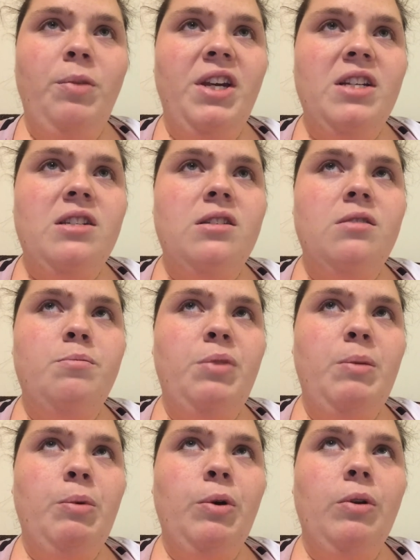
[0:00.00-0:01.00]
because
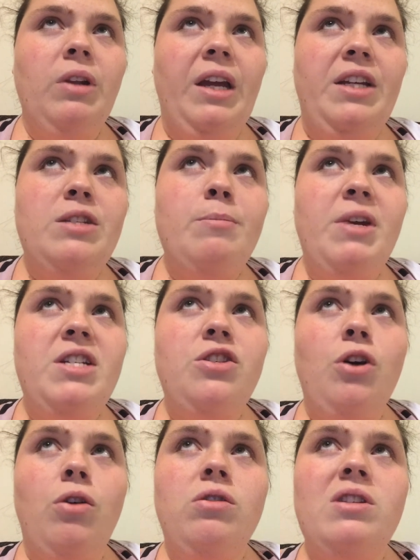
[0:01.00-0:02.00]
people like to make
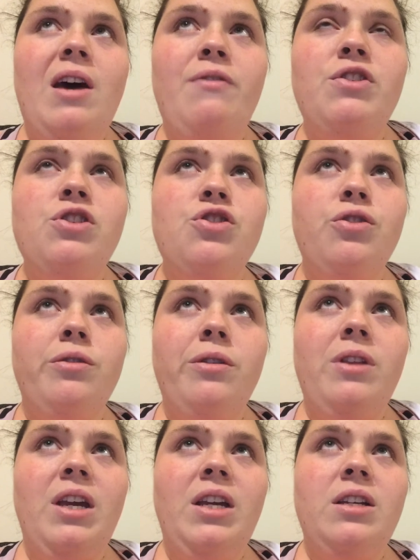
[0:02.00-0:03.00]
dolls after certain
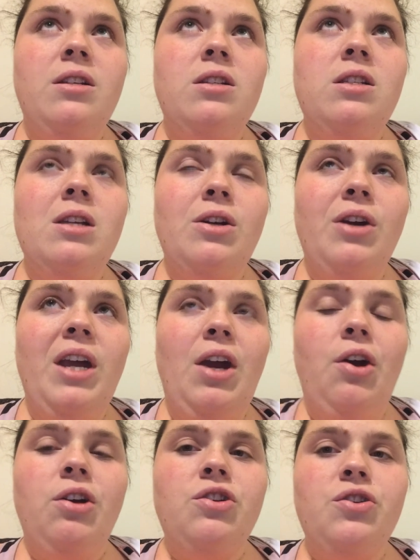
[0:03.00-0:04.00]
things or
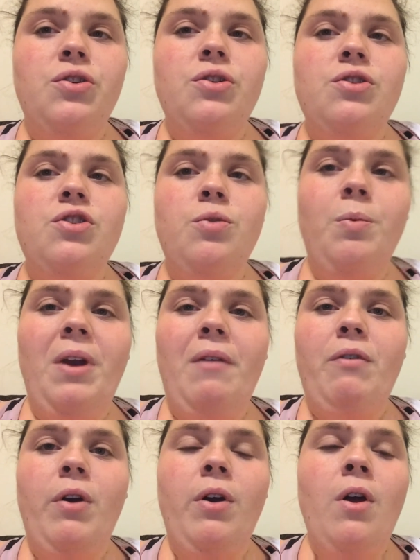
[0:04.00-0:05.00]
characters or
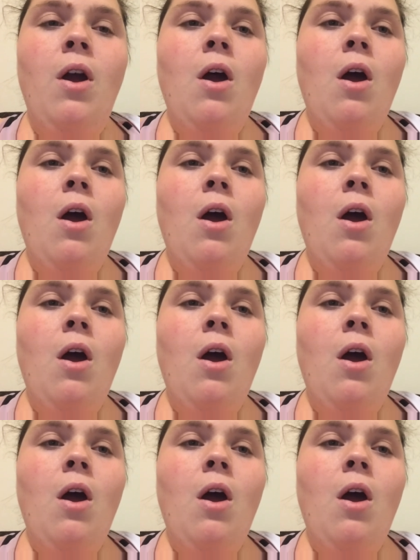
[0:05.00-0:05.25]
whatever.